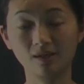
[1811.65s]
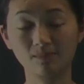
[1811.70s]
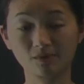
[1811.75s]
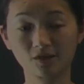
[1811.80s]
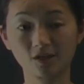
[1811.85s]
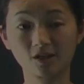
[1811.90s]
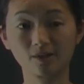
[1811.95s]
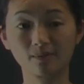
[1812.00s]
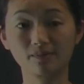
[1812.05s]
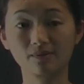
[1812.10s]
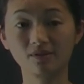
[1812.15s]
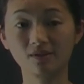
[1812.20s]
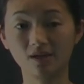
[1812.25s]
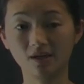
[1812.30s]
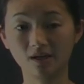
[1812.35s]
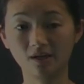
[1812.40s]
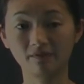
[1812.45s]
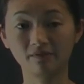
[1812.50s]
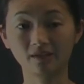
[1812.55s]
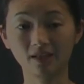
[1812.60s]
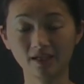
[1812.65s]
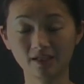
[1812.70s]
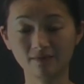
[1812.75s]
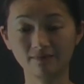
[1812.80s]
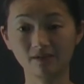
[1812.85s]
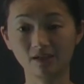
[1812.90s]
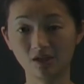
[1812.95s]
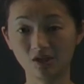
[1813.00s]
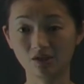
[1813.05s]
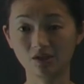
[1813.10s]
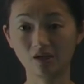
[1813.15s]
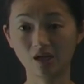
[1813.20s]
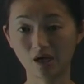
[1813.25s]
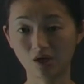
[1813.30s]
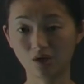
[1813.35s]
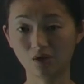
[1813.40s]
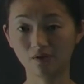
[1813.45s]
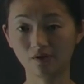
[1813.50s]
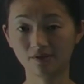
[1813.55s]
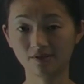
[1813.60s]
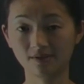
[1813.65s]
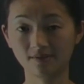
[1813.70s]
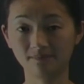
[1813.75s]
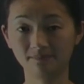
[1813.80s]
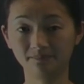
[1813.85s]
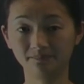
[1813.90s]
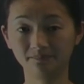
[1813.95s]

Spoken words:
in terms of classification accuracy.